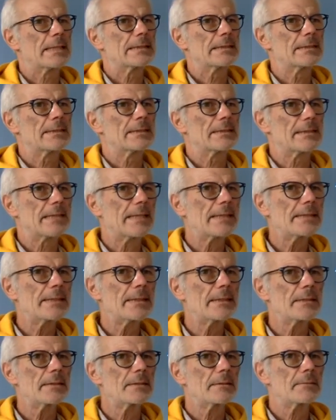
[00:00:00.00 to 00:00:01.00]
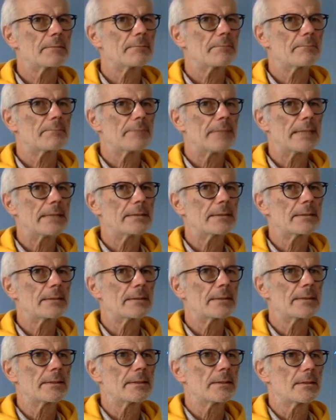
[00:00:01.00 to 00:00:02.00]
setting
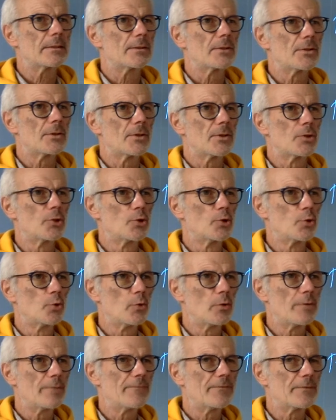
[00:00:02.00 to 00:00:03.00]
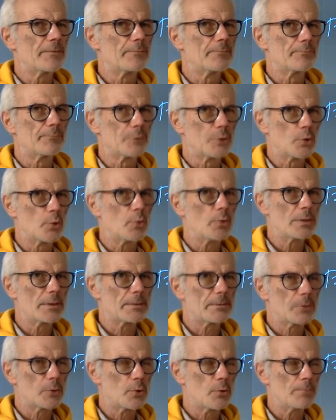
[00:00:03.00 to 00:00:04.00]
basically a, a rule for two,
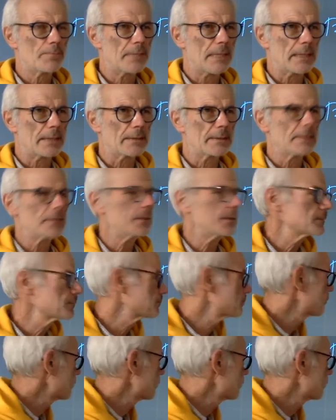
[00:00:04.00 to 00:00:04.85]
two parties,